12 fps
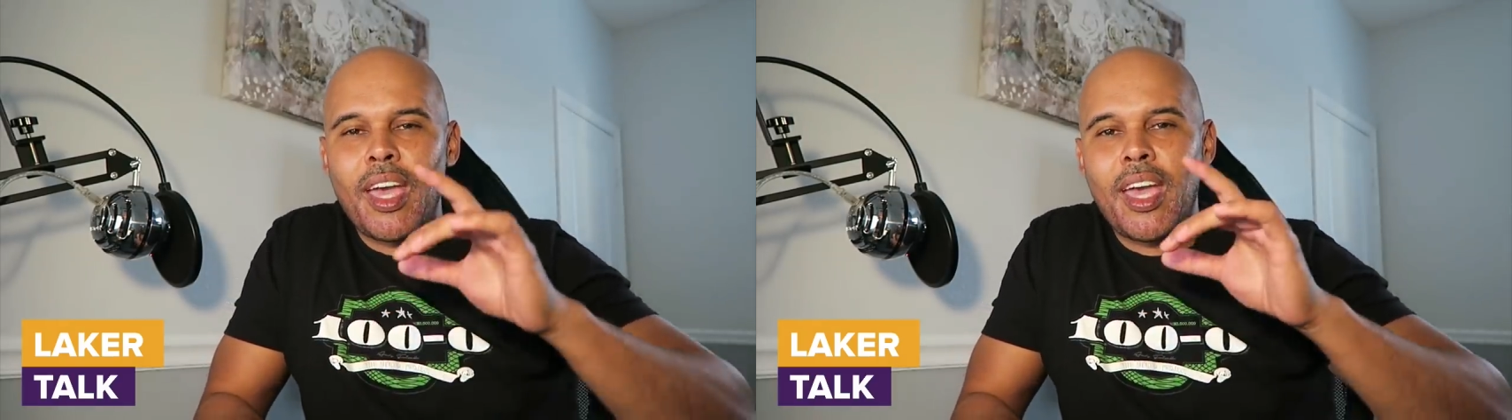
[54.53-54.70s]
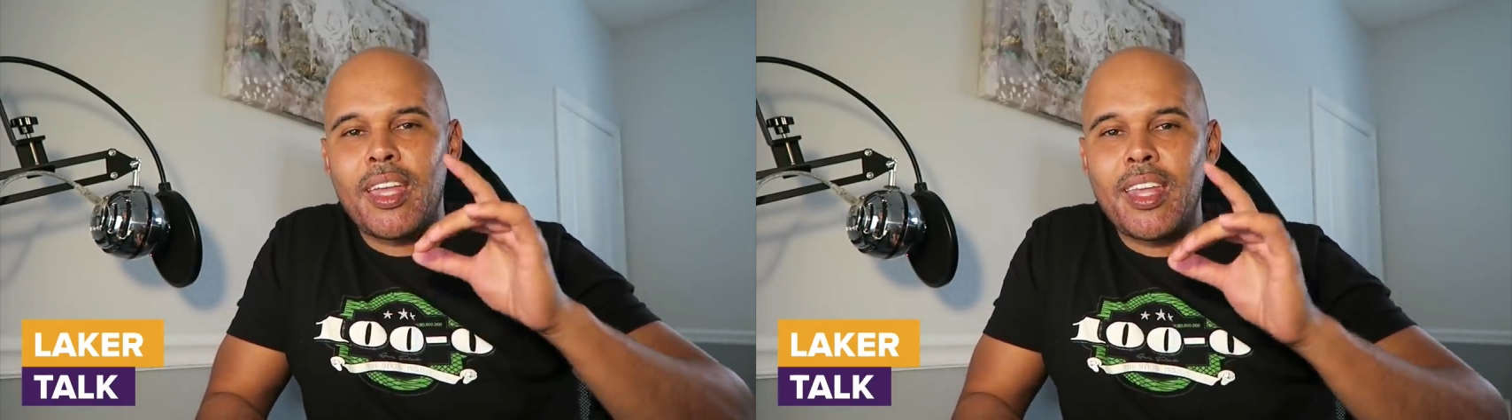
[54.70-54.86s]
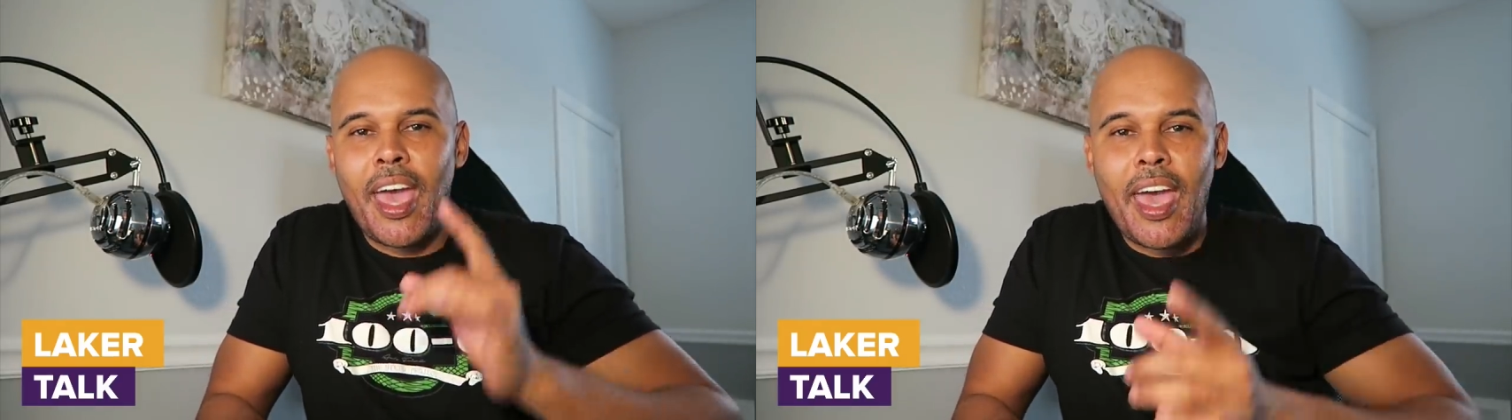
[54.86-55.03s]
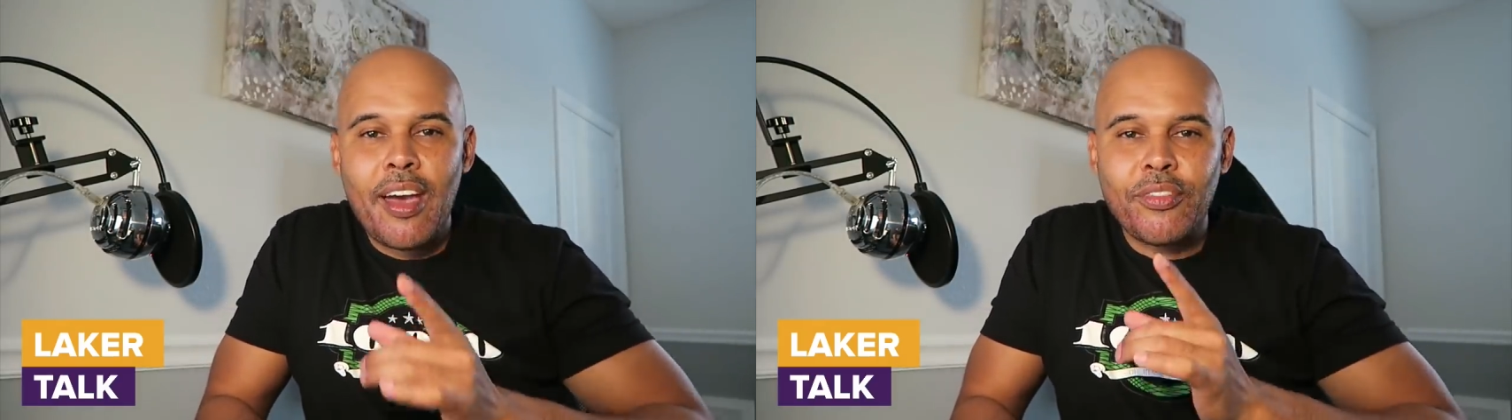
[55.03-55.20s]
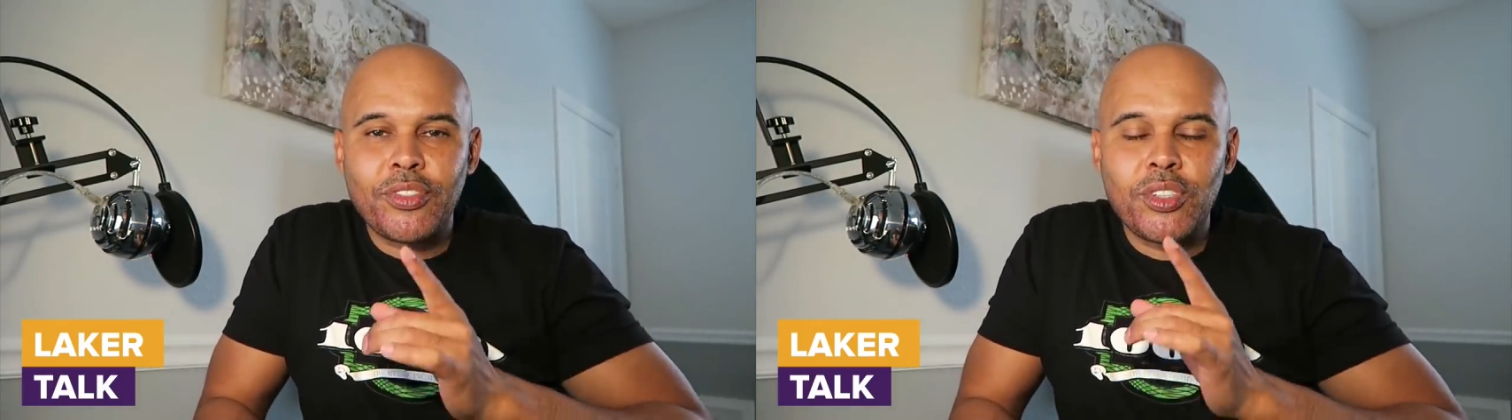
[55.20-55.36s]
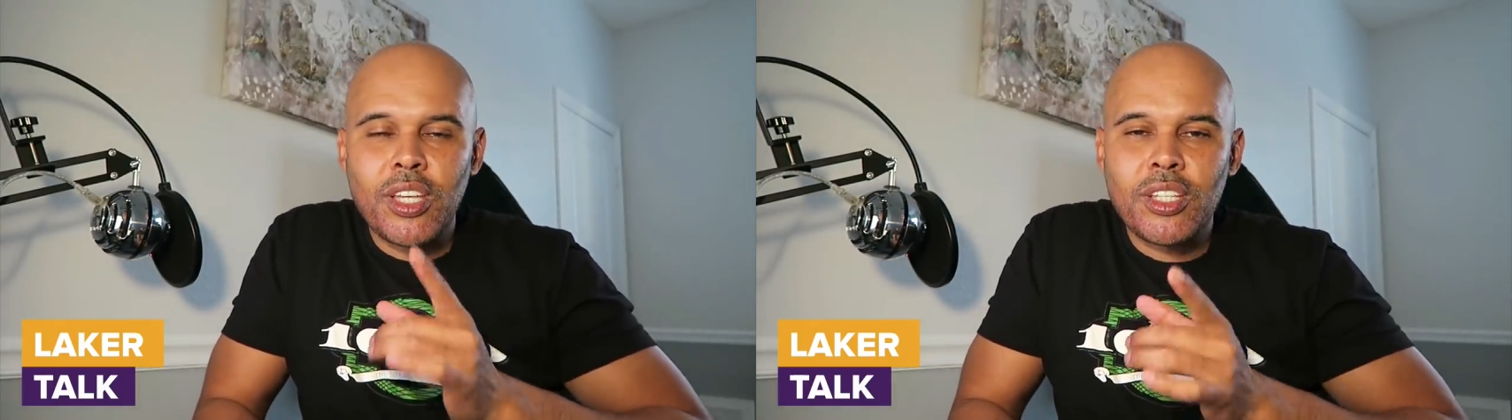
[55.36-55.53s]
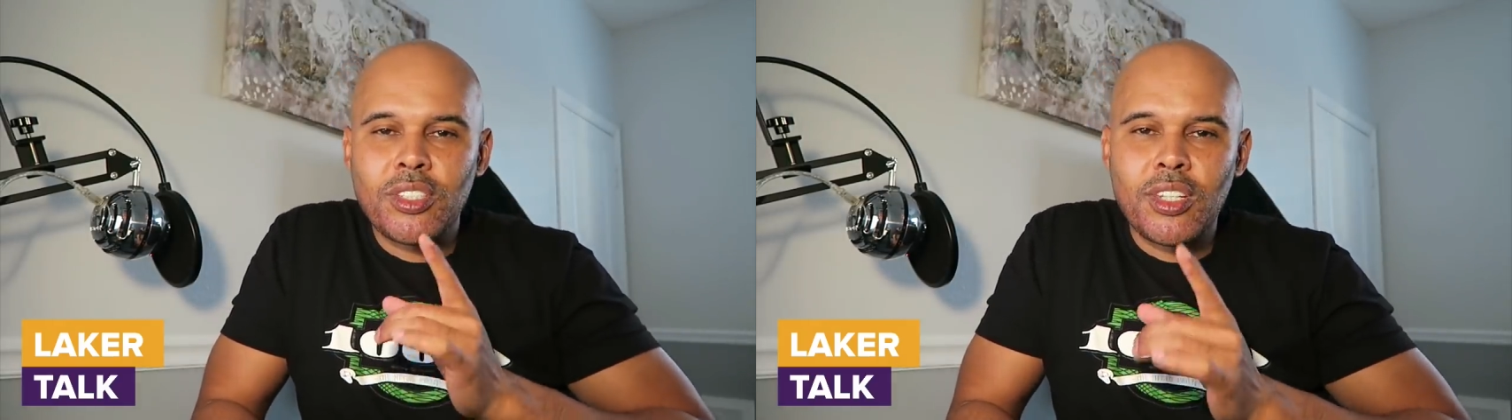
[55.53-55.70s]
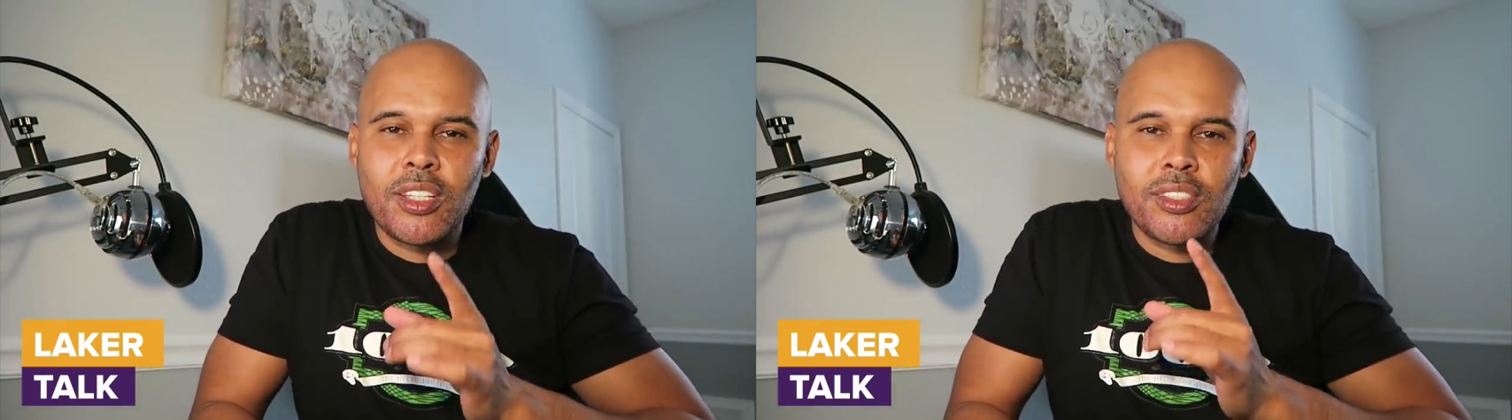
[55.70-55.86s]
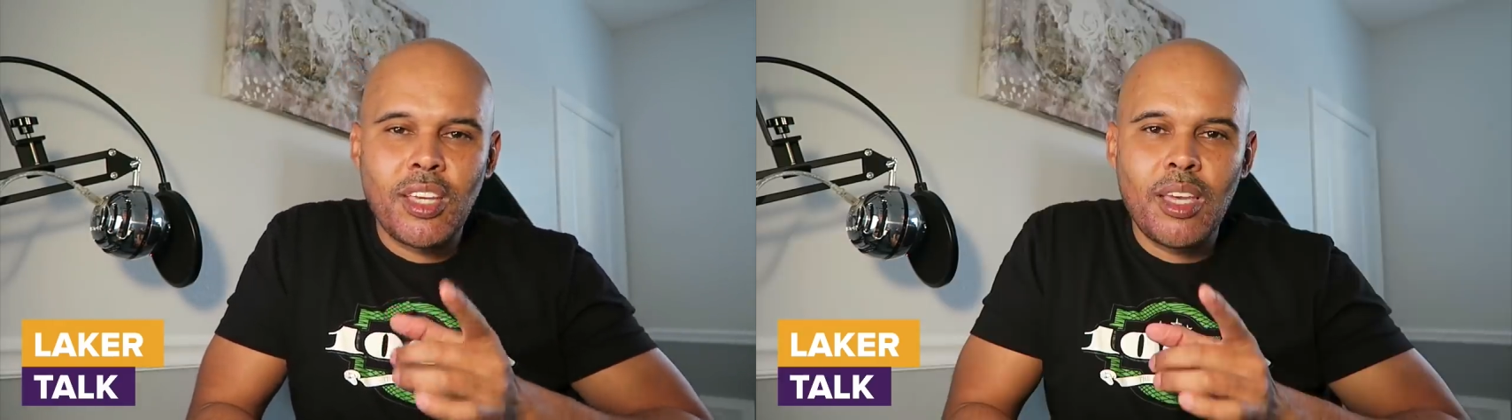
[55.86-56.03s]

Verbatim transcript: And after yesterday's